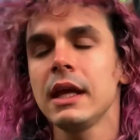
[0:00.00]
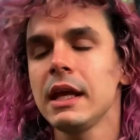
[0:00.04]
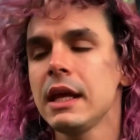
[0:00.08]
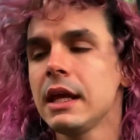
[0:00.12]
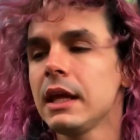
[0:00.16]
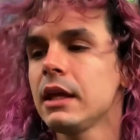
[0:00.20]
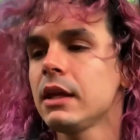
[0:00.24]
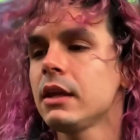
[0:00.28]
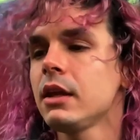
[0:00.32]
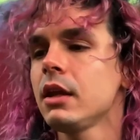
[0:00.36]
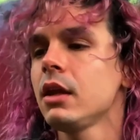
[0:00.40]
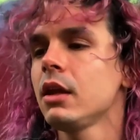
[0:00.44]

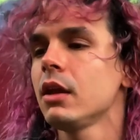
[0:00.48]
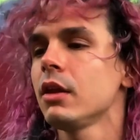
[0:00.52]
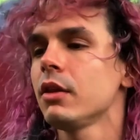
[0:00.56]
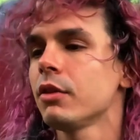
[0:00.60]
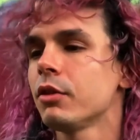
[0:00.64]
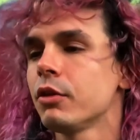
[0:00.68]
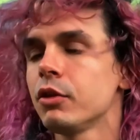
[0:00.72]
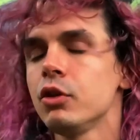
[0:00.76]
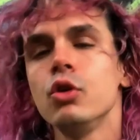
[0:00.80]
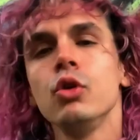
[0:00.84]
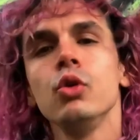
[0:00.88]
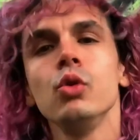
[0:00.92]
in
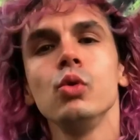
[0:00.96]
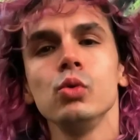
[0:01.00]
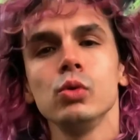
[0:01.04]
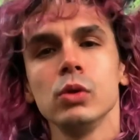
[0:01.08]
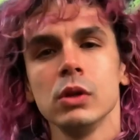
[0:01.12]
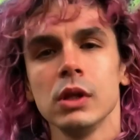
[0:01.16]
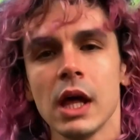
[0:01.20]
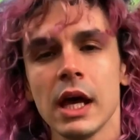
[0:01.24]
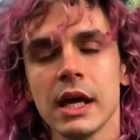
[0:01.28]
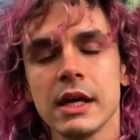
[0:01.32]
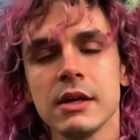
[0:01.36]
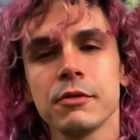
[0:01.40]
the new
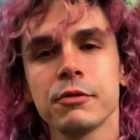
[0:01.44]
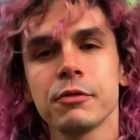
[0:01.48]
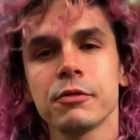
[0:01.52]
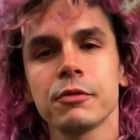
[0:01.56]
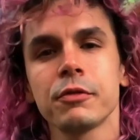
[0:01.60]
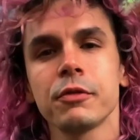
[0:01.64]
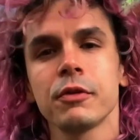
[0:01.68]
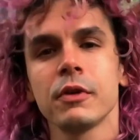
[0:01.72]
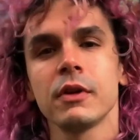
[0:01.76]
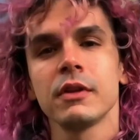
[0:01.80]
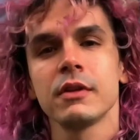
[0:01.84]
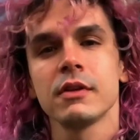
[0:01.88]

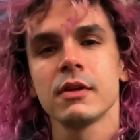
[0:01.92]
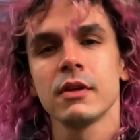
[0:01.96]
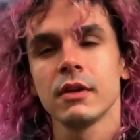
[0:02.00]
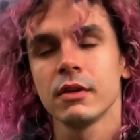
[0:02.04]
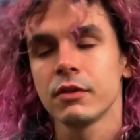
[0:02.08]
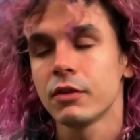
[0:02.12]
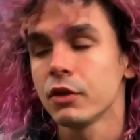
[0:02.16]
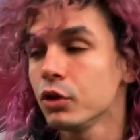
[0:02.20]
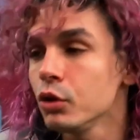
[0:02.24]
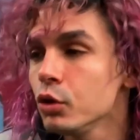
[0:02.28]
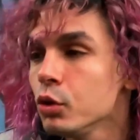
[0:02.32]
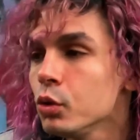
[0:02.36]
life,
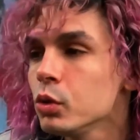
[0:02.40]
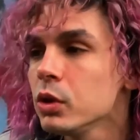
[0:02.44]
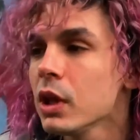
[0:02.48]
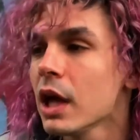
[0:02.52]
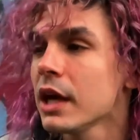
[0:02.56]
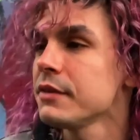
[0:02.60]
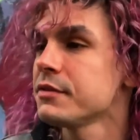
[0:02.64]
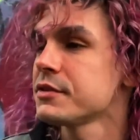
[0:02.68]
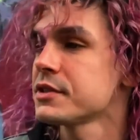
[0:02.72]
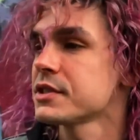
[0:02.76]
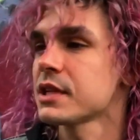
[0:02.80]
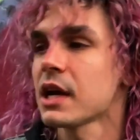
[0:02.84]
the new
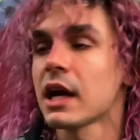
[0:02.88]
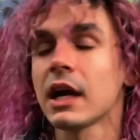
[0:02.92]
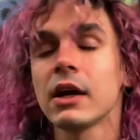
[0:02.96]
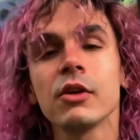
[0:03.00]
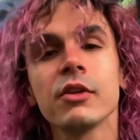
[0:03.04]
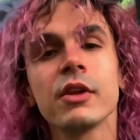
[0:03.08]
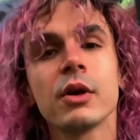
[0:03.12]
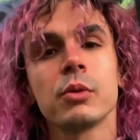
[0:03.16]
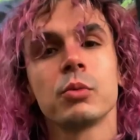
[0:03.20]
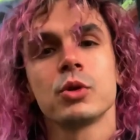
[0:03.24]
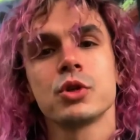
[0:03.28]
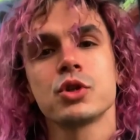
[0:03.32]
lifestyle
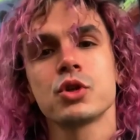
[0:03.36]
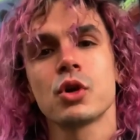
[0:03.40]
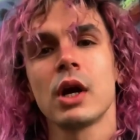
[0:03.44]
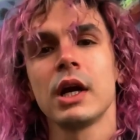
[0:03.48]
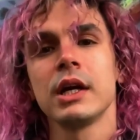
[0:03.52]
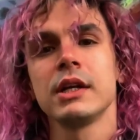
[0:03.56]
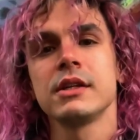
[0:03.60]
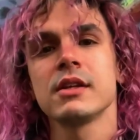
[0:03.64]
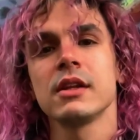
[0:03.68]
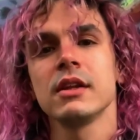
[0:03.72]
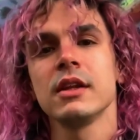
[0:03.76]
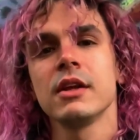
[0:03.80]
that we're
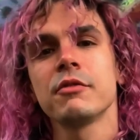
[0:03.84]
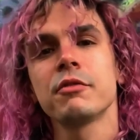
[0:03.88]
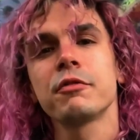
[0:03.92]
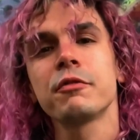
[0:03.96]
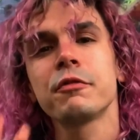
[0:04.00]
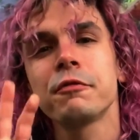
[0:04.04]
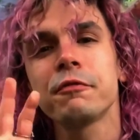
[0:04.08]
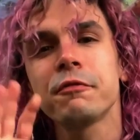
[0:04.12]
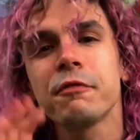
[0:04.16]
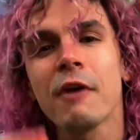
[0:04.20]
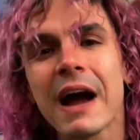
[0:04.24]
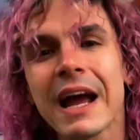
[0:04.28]
trying to live,
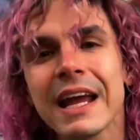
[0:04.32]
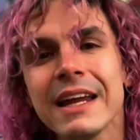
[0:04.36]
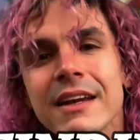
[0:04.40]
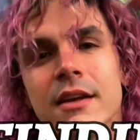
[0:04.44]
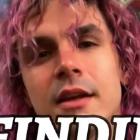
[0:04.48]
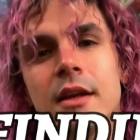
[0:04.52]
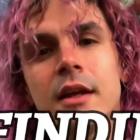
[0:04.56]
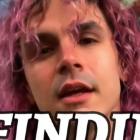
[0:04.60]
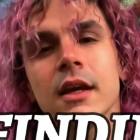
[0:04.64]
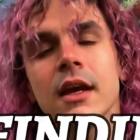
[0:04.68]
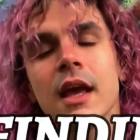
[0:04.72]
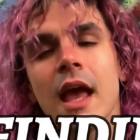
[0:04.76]

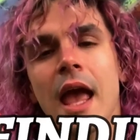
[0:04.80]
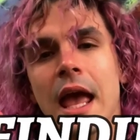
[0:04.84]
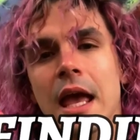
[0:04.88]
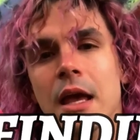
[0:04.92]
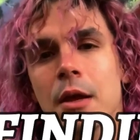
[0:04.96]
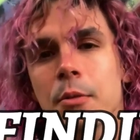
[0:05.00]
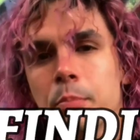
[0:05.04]
finding a